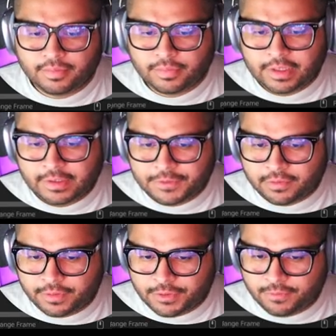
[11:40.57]
Then let's go
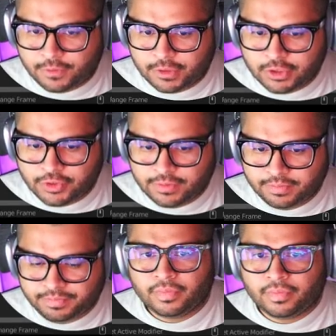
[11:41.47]
over to 400.
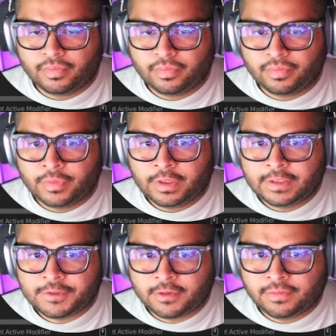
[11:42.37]
Then let's
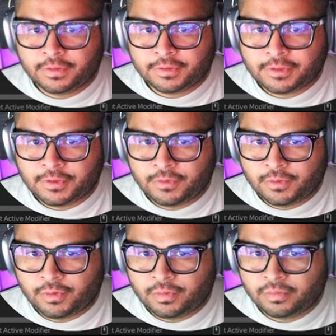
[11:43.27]
go over
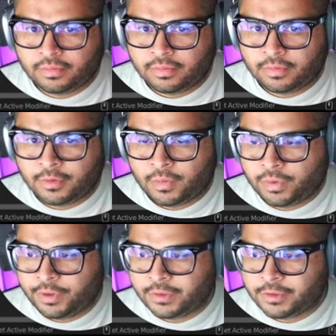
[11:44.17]
to the
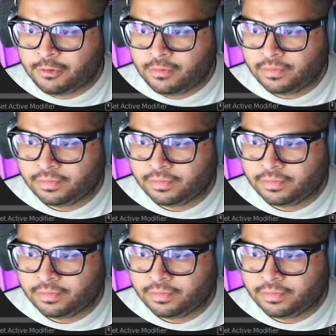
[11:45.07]
word 2.